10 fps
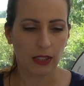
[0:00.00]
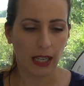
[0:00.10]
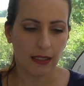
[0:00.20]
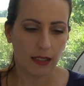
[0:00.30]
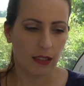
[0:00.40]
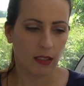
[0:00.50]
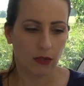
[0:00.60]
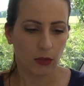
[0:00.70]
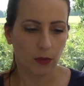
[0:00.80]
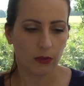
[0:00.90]
sizes.
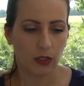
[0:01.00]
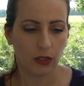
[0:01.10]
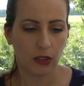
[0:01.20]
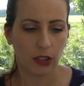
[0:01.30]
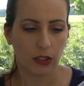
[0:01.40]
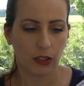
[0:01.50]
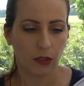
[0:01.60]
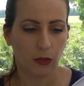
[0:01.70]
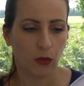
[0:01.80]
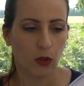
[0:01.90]
It's from
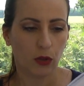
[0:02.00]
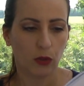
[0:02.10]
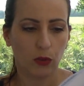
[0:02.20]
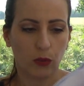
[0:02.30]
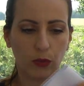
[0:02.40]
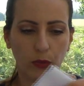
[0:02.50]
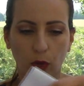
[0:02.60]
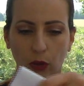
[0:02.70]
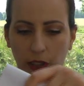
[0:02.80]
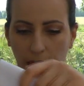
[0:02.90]
34 to
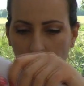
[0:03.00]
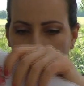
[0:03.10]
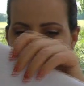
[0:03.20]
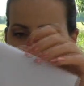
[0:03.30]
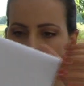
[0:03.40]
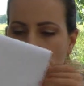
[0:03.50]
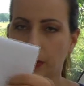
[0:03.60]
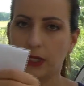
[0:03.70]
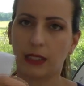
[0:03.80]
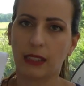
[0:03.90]
48
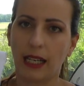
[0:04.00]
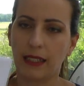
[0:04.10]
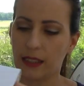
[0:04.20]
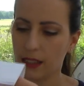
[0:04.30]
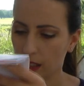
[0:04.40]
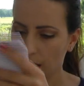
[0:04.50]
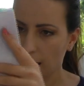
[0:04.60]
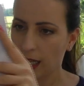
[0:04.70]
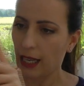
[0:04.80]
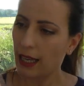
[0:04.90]
European sizes,
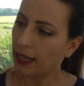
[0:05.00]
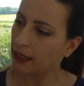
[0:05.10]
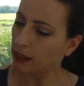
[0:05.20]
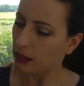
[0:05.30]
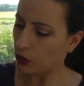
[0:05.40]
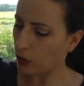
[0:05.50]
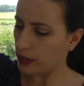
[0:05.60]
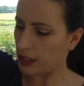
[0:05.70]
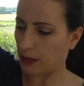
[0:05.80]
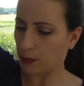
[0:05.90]
and so
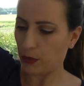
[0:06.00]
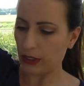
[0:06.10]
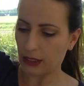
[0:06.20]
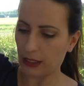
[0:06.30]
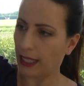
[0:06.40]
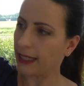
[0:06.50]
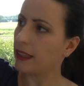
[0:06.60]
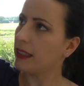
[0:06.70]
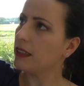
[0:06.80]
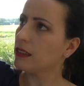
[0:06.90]
it's printed like
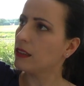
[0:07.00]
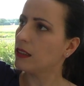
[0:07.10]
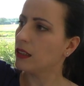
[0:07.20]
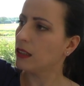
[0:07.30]
this.